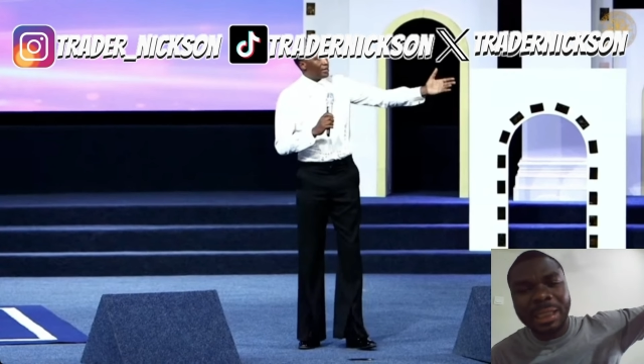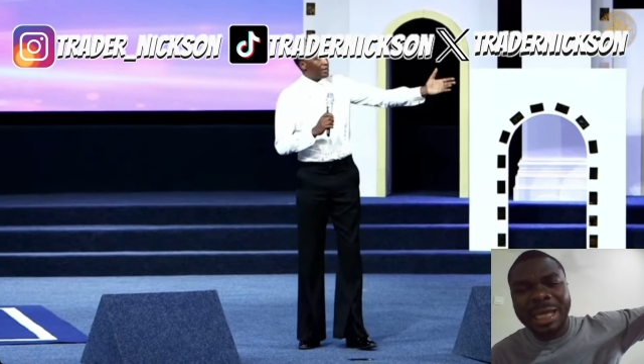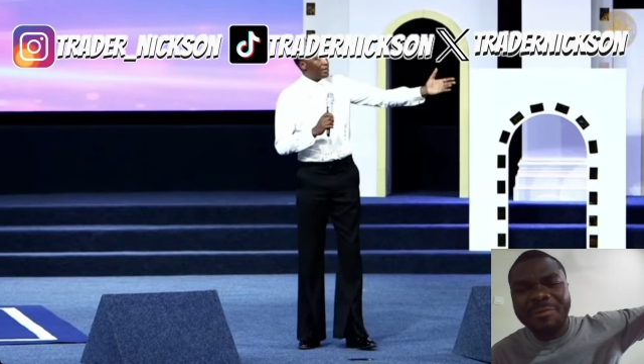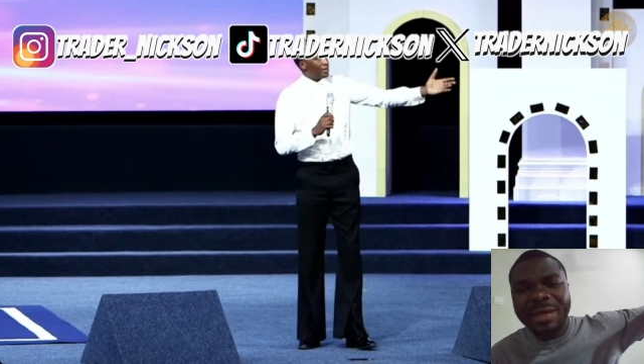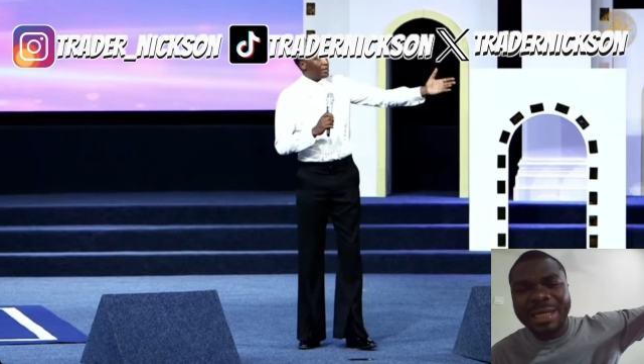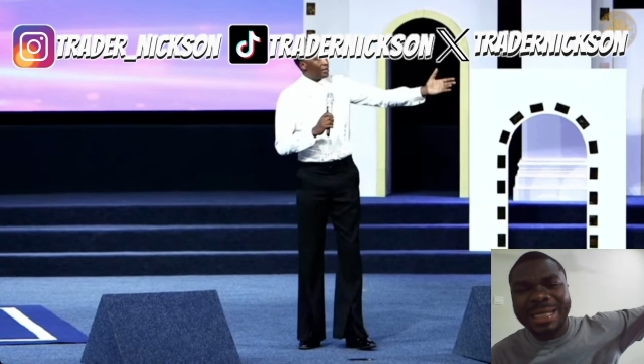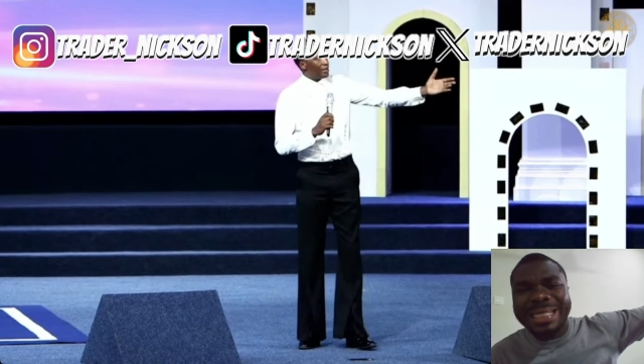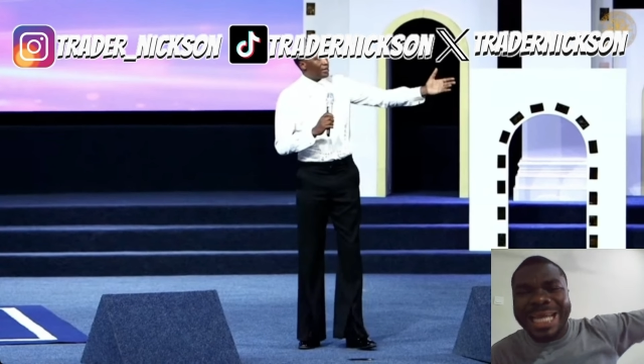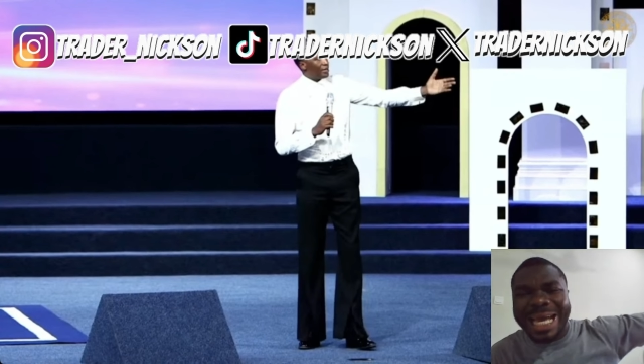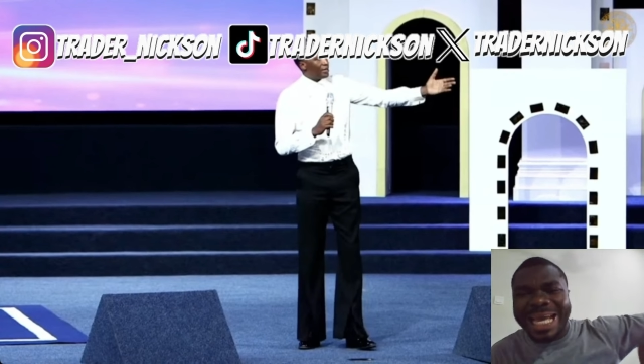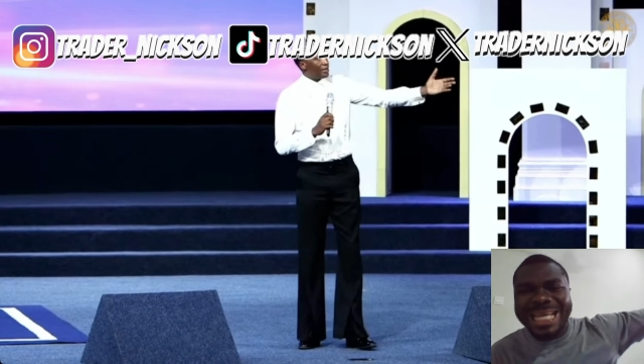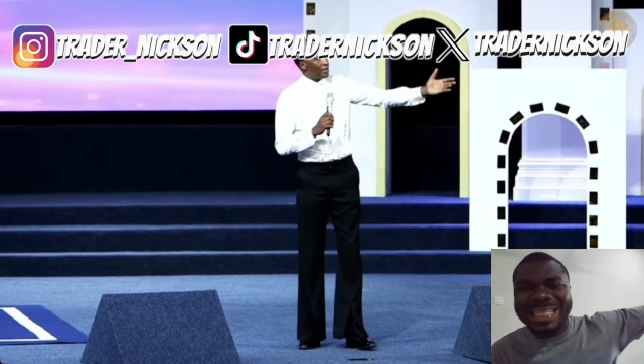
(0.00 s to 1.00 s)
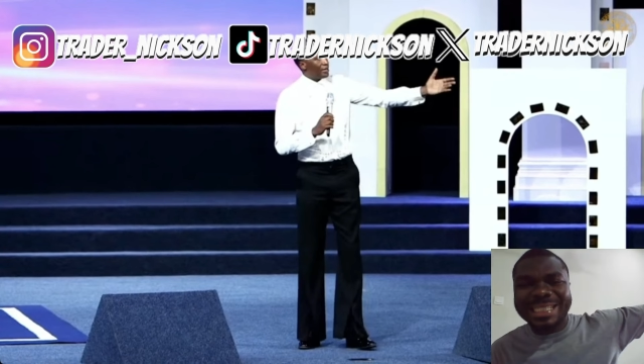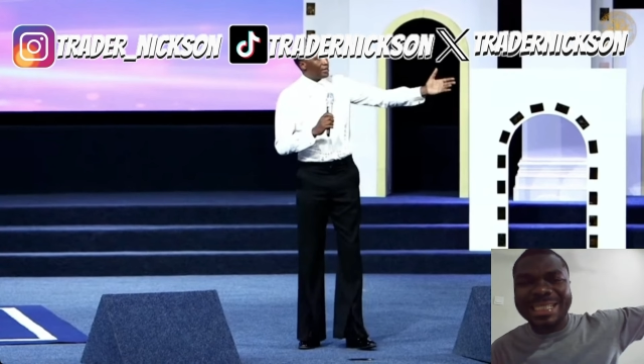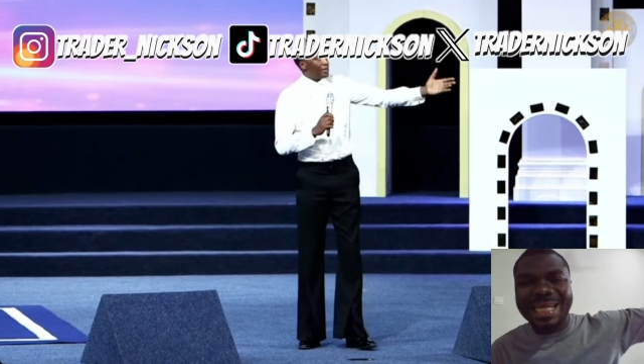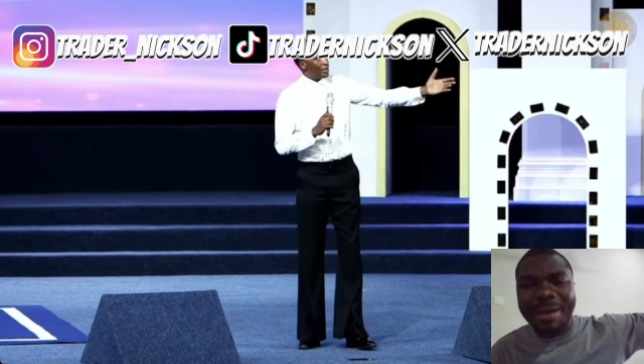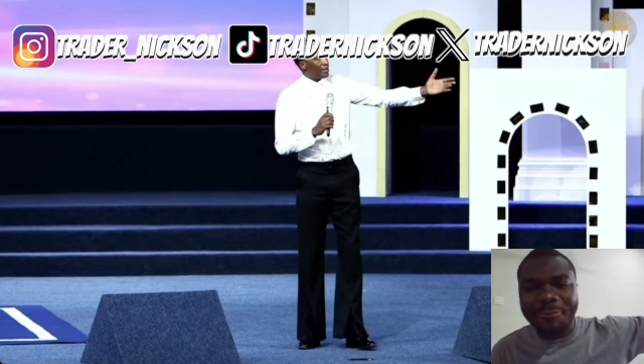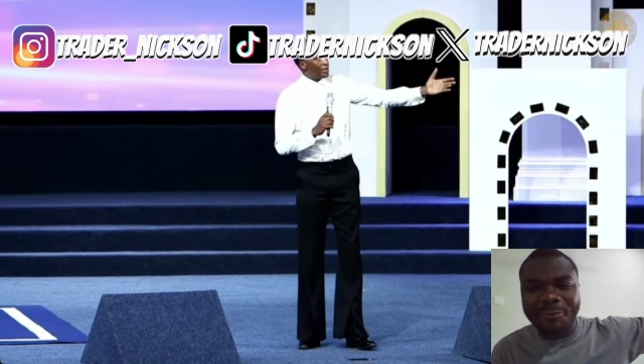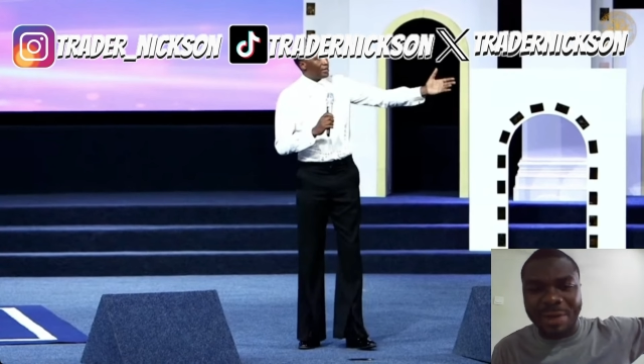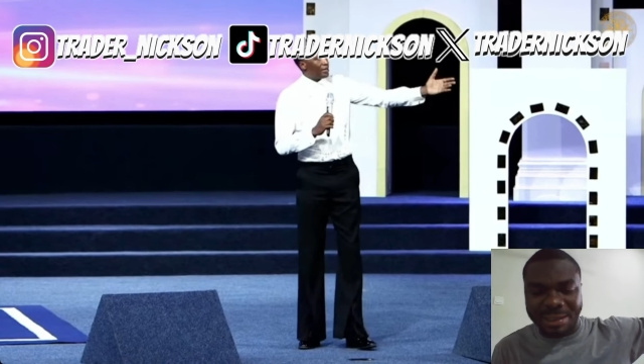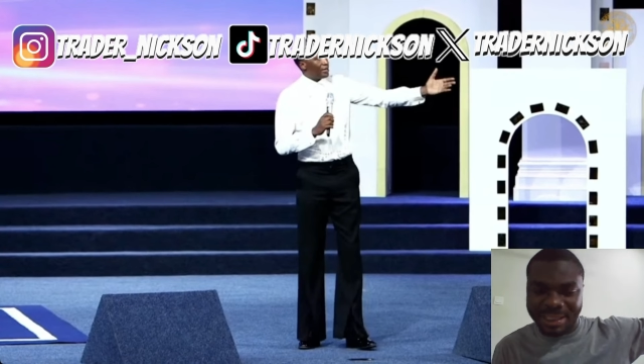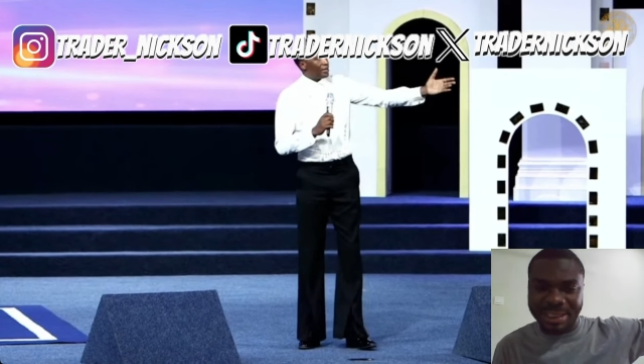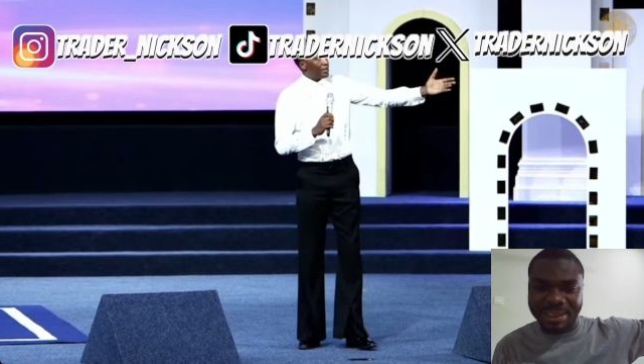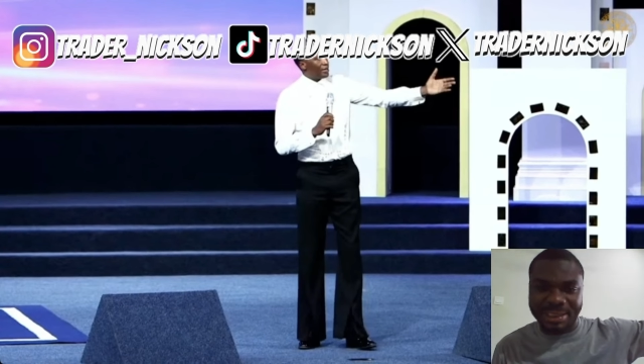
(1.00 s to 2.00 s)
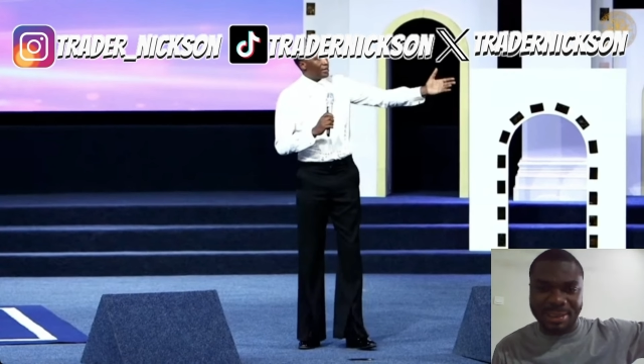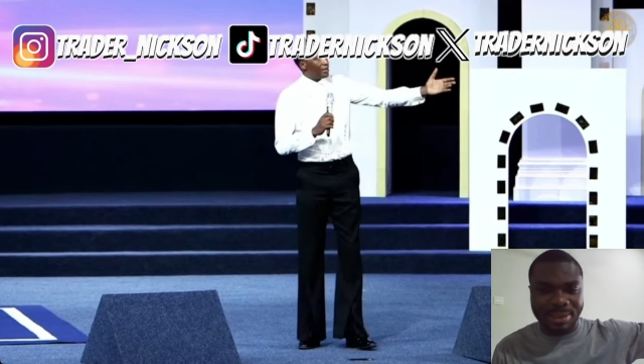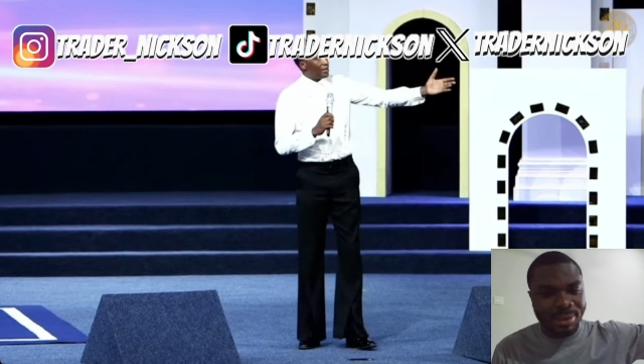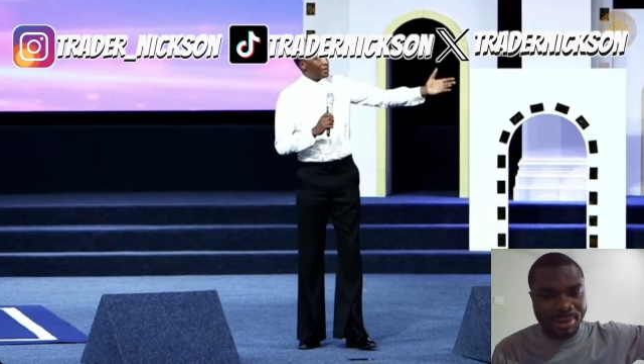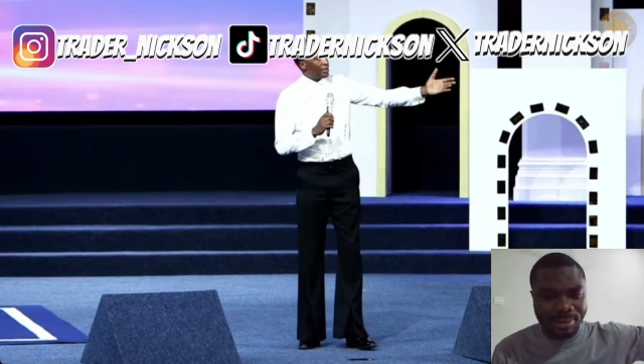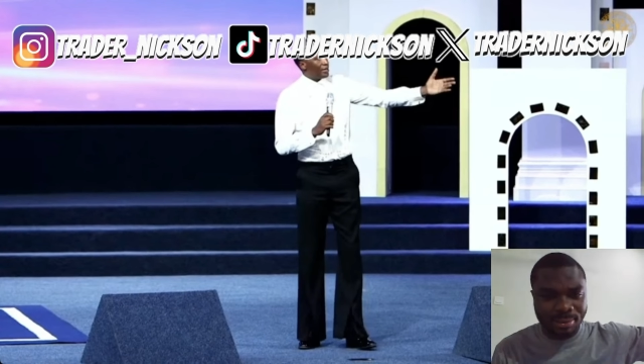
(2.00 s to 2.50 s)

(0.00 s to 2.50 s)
even the Islam fraternity.